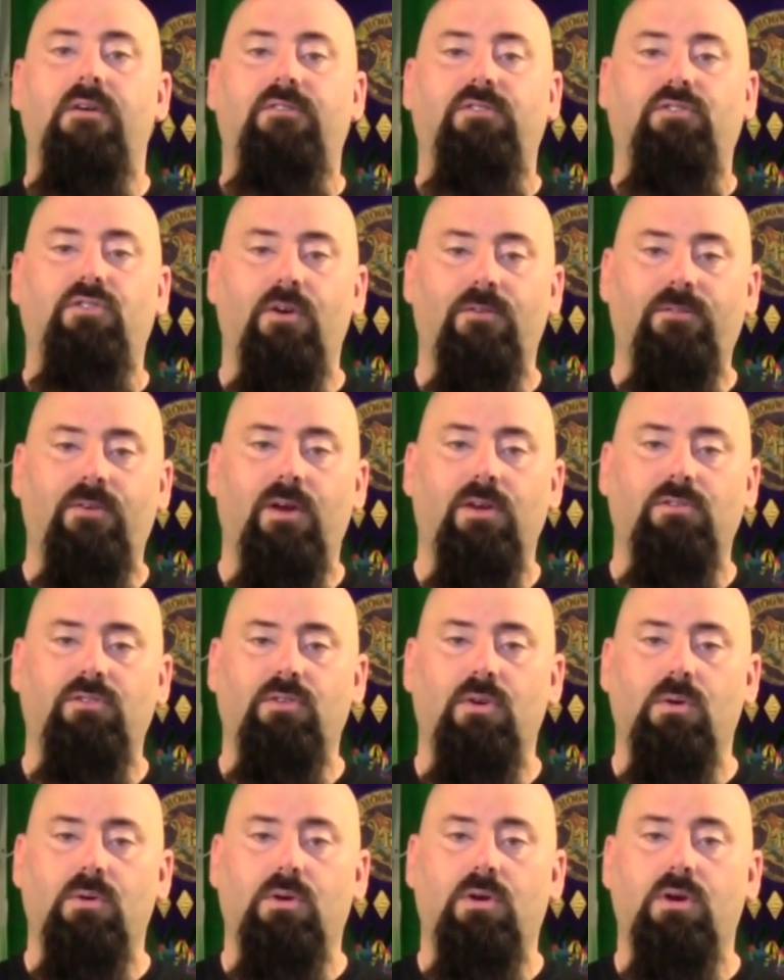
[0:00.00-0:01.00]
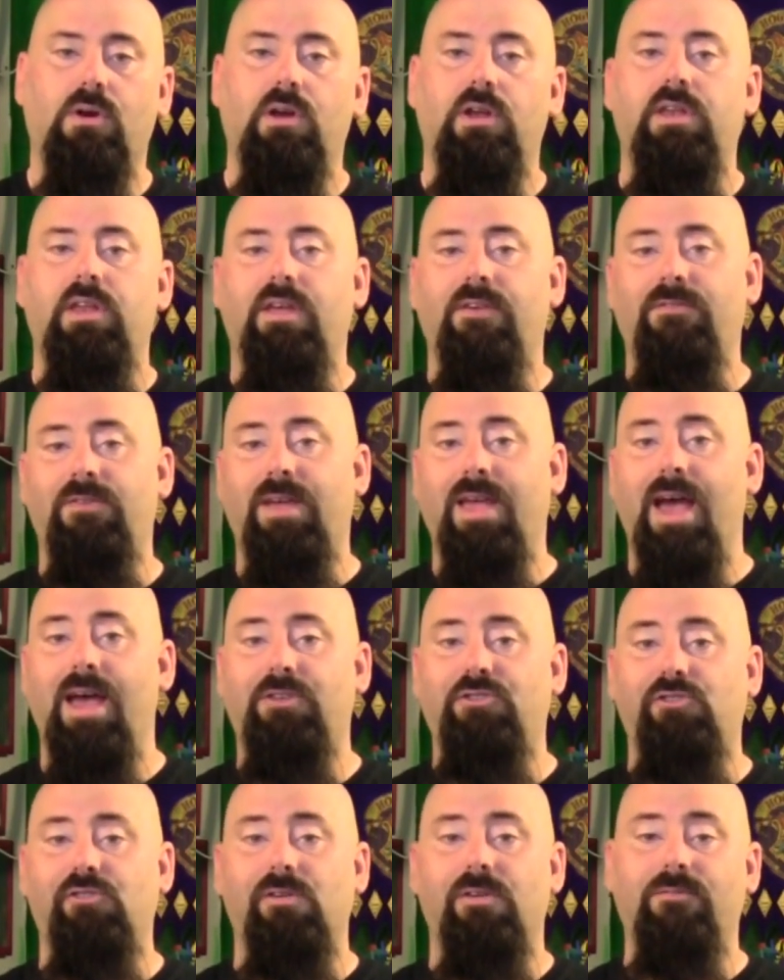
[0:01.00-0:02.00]
So far, so good. If you
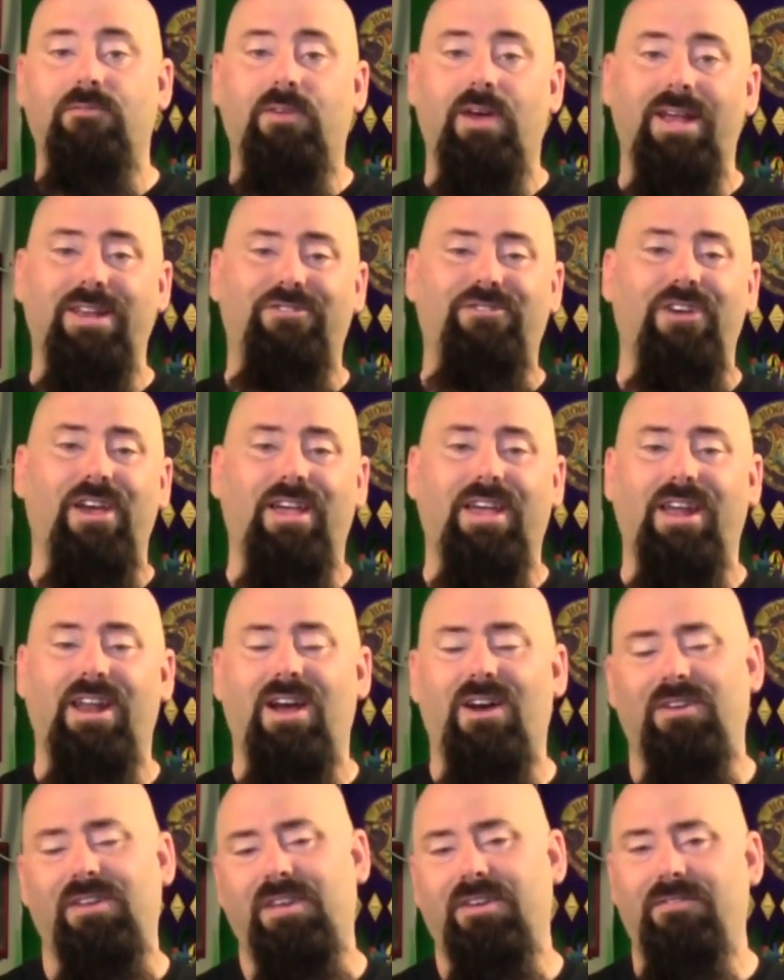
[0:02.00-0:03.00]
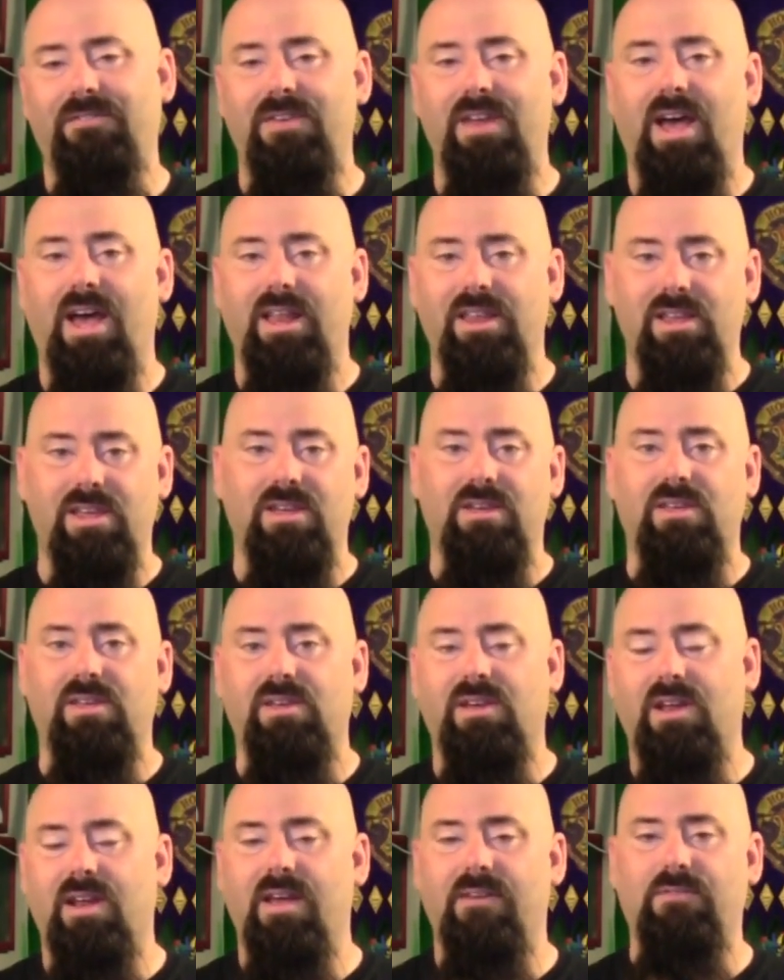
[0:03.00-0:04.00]
got your invite, check it out. If not,
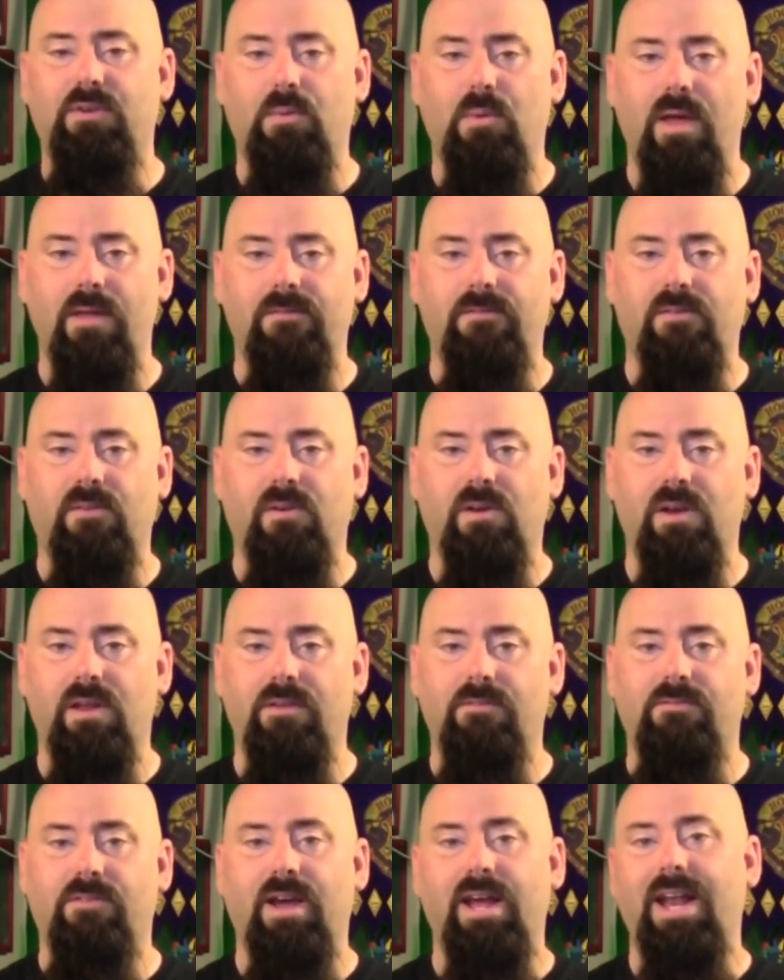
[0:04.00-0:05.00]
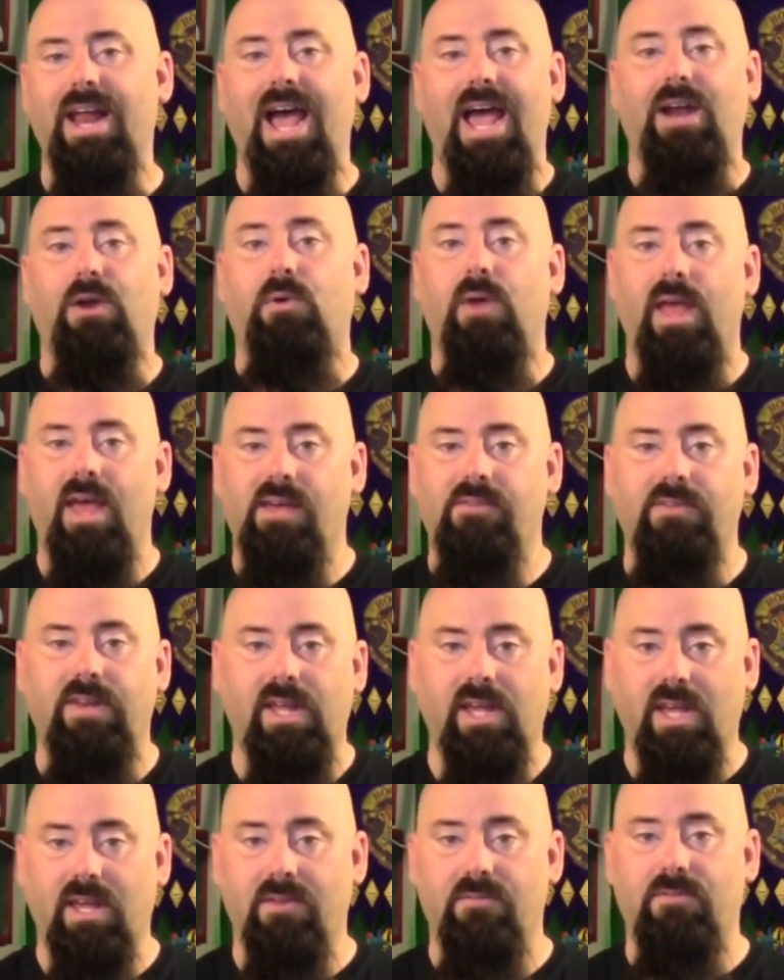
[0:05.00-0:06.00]
you're going to have to wait for an invite. I don't have
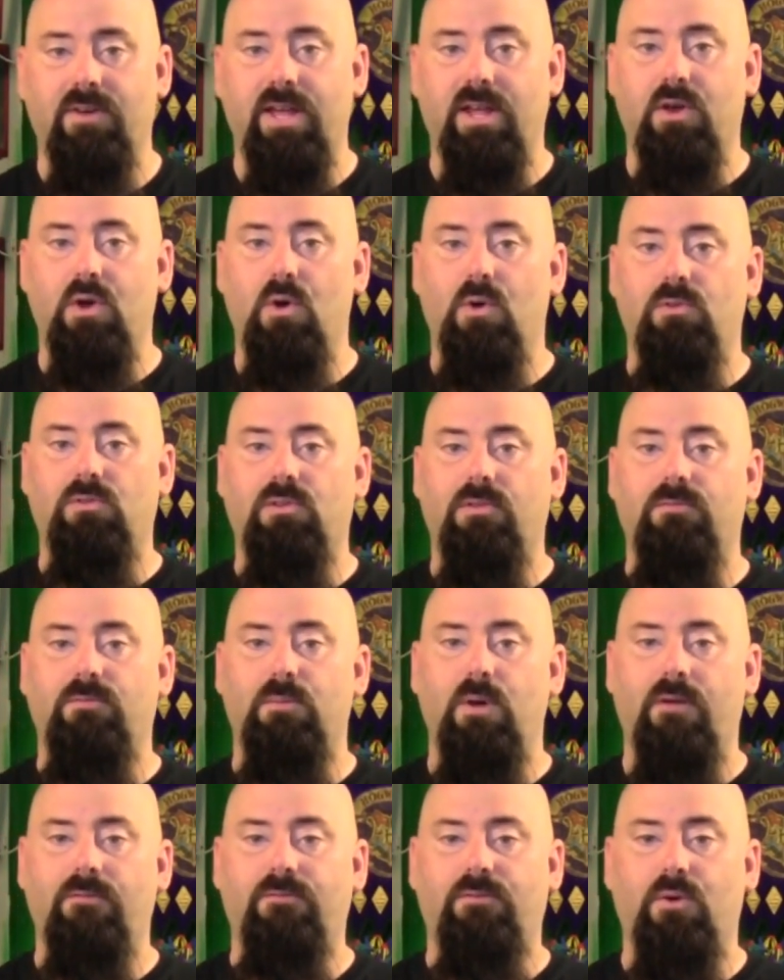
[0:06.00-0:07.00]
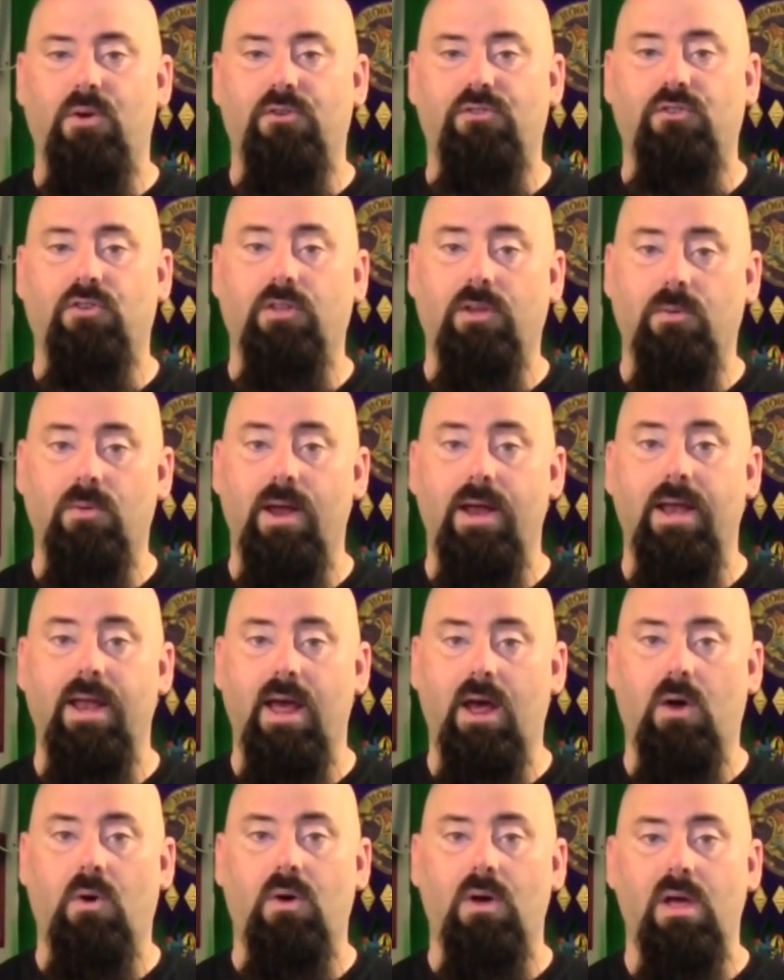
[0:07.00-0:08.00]
any invite codes, unfortunately, right
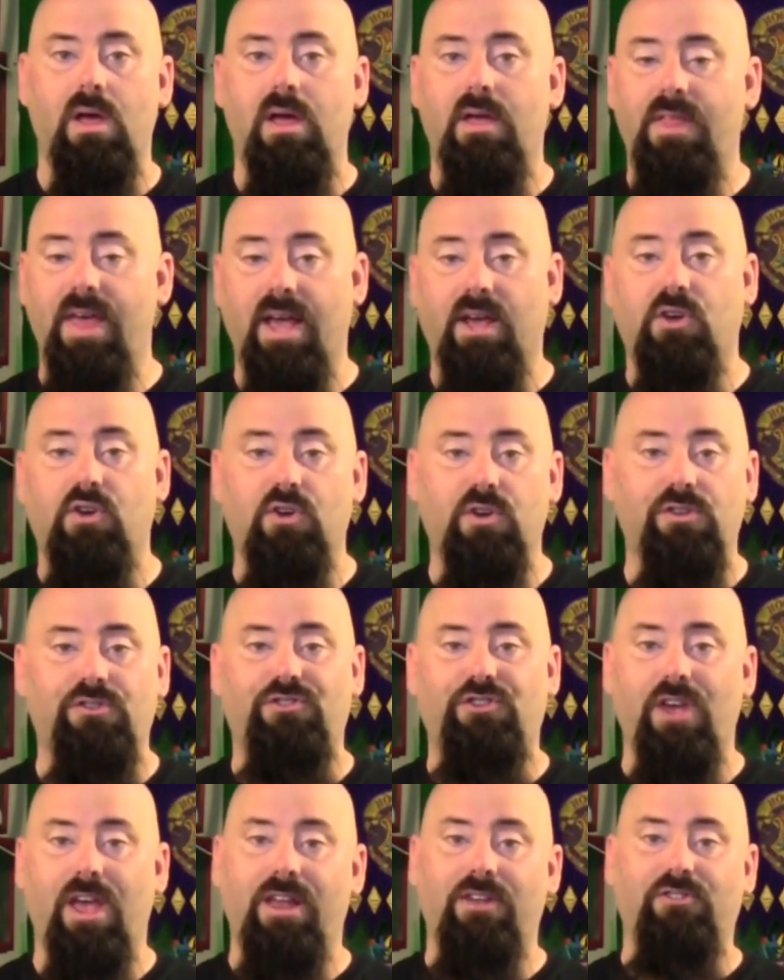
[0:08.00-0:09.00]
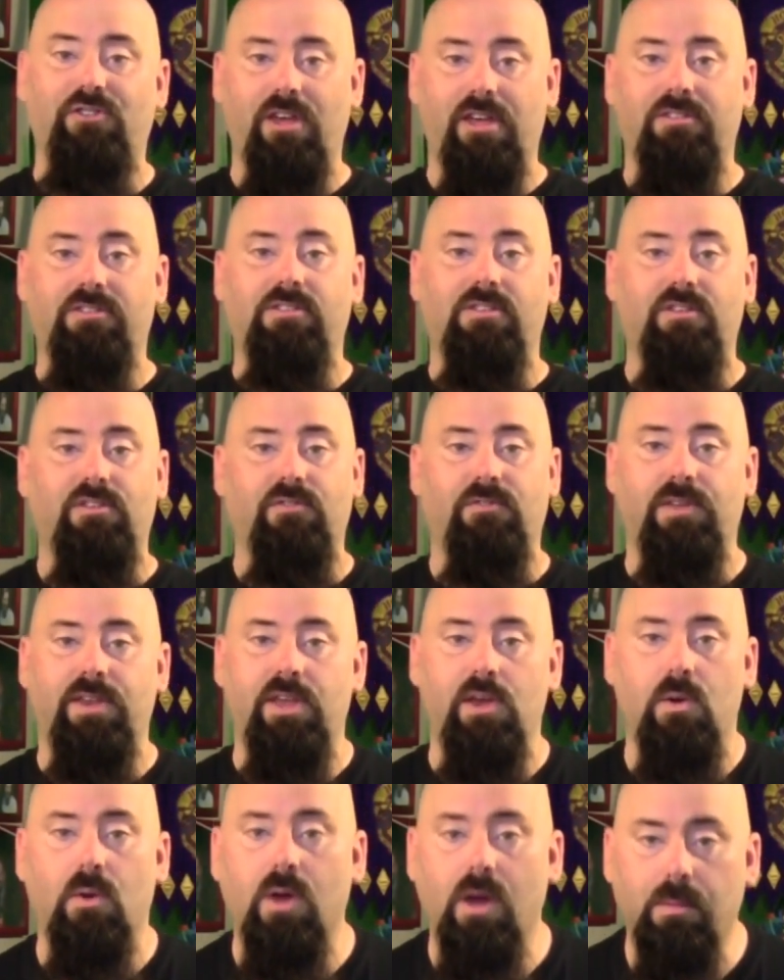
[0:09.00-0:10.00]
now. That could change as this
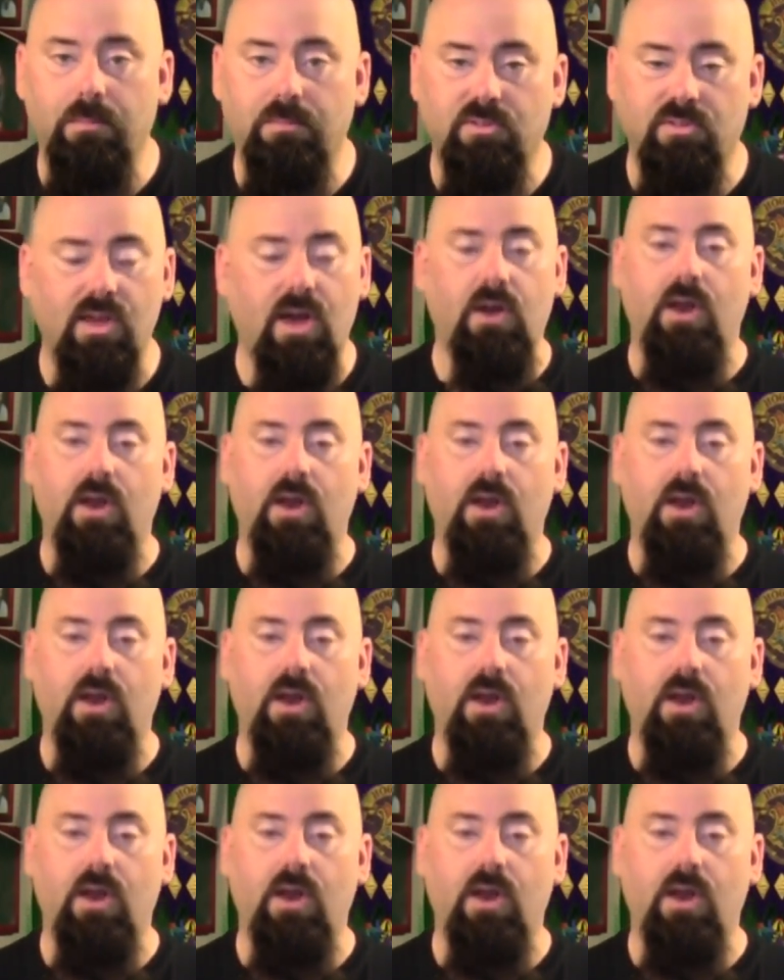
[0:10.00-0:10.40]
video comes